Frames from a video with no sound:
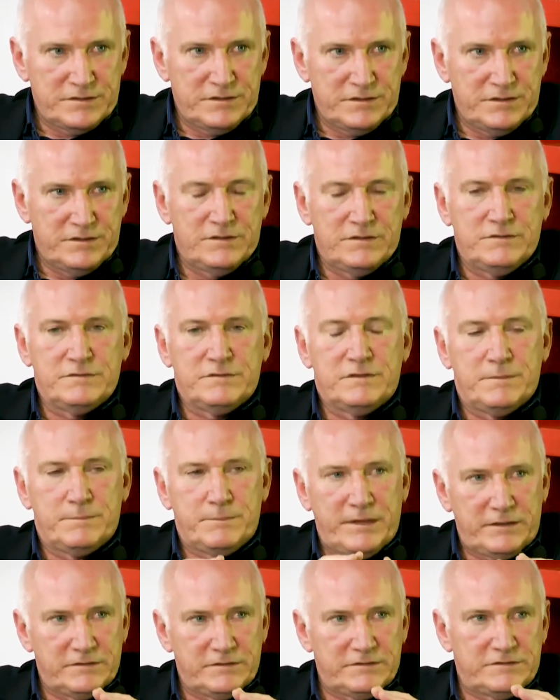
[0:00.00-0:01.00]
the
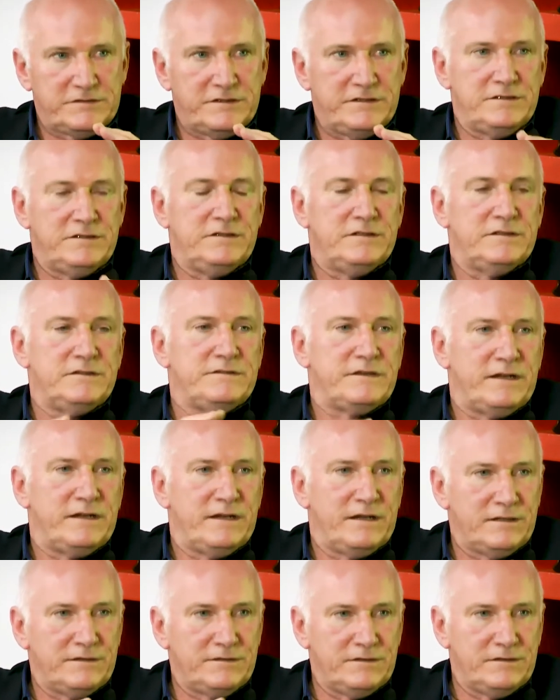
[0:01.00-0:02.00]
Palestinians
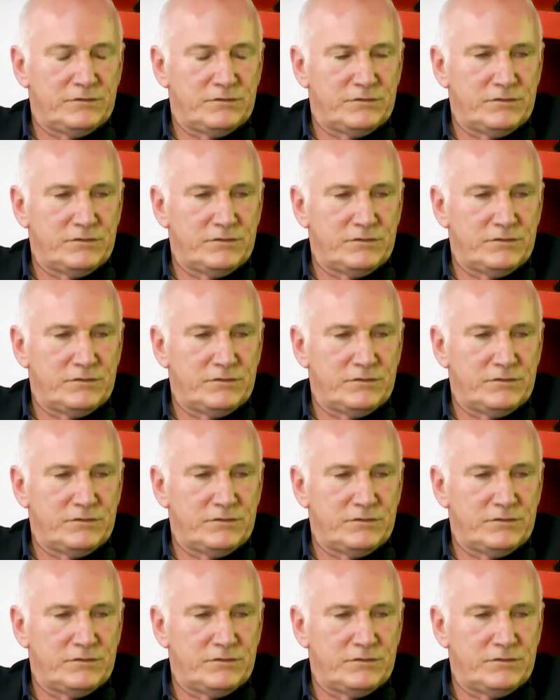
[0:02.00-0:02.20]
and the